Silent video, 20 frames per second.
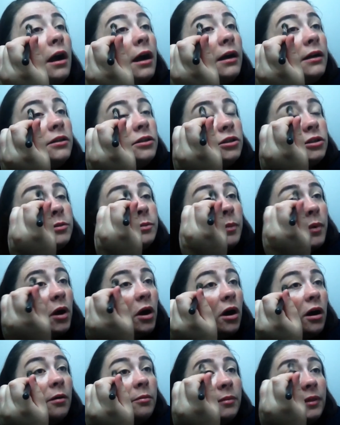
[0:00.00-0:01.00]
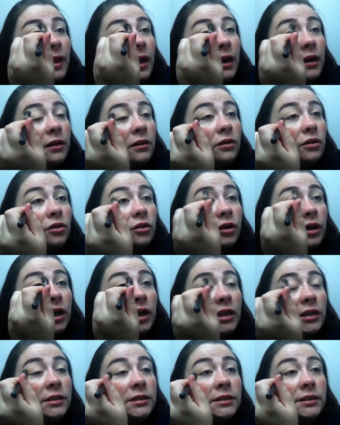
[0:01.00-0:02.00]
and just pop that in the
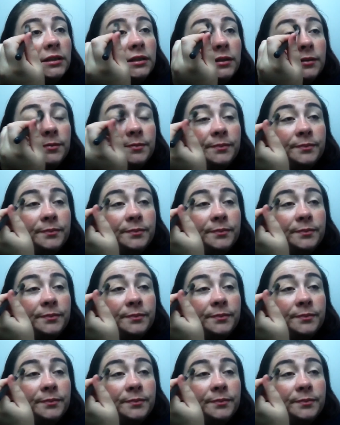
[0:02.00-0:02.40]
crease